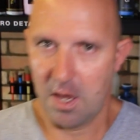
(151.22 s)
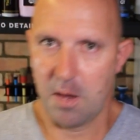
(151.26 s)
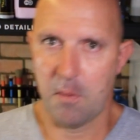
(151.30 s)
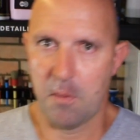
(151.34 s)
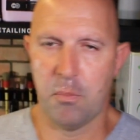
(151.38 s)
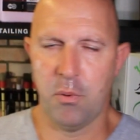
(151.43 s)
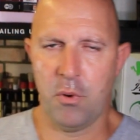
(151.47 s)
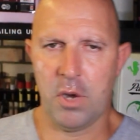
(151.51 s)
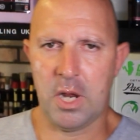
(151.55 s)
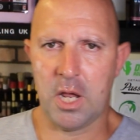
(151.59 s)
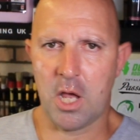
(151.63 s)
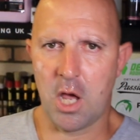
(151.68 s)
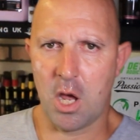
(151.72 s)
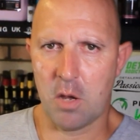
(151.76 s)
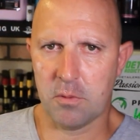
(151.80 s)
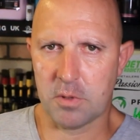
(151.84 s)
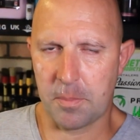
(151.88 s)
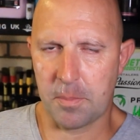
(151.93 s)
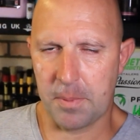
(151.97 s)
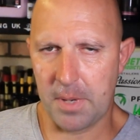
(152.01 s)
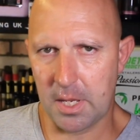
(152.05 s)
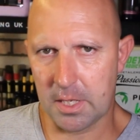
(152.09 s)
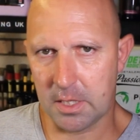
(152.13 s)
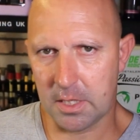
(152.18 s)
bring home the
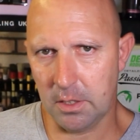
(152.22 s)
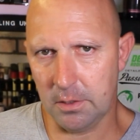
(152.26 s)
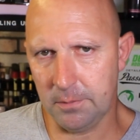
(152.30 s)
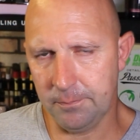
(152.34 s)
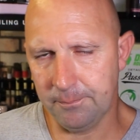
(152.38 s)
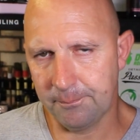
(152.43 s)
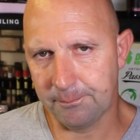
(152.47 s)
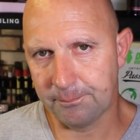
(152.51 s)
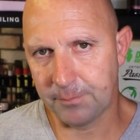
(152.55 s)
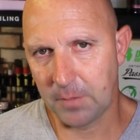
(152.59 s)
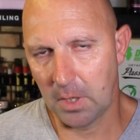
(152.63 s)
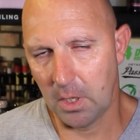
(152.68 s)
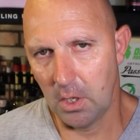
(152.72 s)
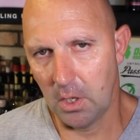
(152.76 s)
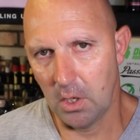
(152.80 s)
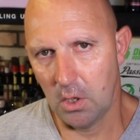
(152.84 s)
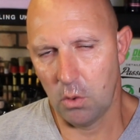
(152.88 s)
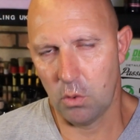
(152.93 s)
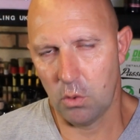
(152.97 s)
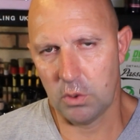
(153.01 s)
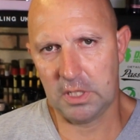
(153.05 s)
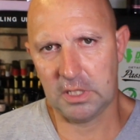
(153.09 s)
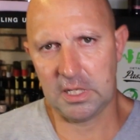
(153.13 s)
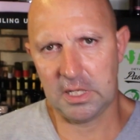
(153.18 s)
bacon,
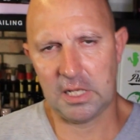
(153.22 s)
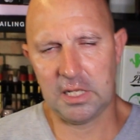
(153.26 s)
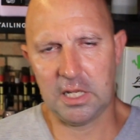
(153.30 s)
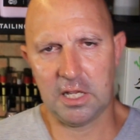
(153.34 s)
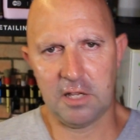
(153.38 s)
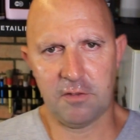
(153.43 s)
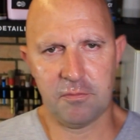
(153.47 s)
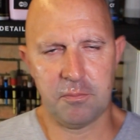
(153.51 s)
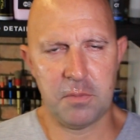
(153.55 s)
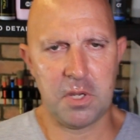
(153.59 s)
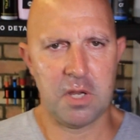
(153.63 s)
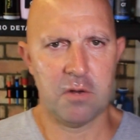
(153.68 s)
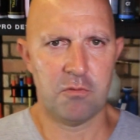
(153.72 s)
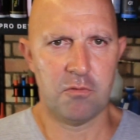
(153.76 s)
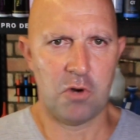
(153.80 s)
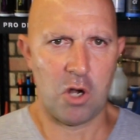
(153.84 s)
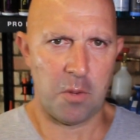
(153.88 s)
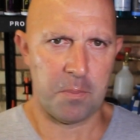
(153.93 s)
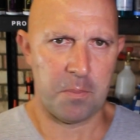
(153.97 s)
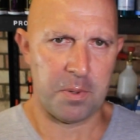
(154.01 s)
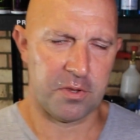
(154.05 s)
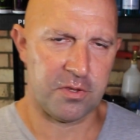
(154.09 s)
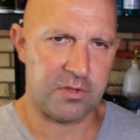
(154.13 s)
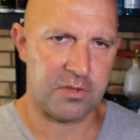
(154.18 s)
or did they leave me and
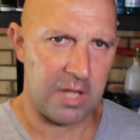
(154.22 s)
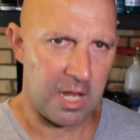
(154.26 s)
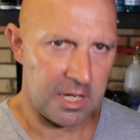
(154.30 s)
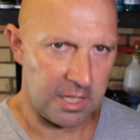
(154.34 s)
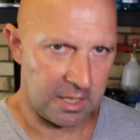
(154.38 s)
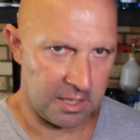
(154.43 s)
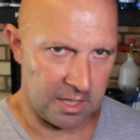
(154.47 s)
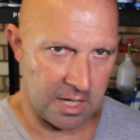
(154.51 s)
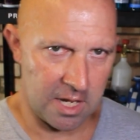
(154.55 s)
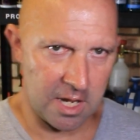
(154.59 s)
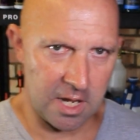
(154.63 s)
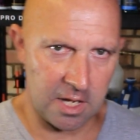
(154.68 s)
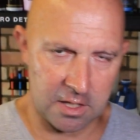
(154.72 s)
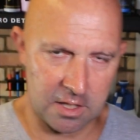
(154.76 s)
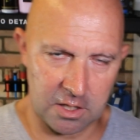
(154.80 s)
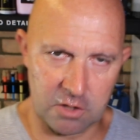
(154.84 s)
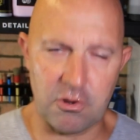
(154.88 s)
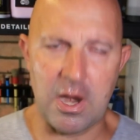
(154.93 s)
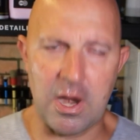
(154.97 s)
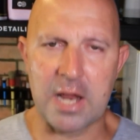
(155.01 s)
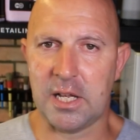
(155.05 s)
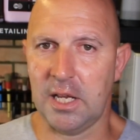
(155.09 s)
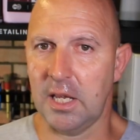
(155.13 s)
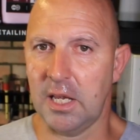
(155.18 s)
Rob standing there
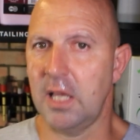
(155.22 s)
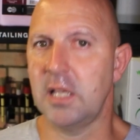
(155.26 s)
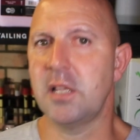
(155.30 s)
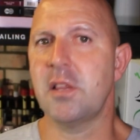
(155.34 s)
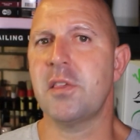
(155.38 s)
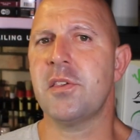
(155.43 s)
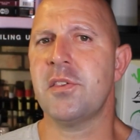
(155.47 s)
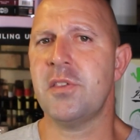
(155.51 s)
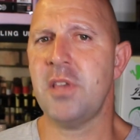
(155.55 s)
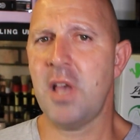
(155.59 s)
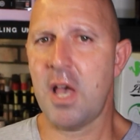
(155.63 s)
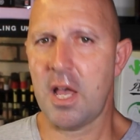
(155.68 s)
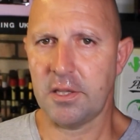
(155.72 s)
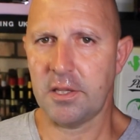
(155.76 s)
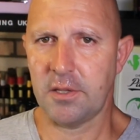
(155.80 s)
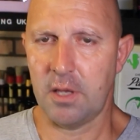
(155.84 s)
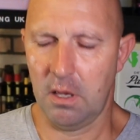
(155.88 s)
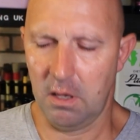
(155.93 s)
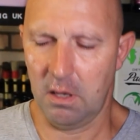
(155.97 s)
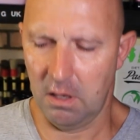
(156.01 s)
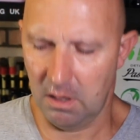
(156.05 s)
crackling in the sun?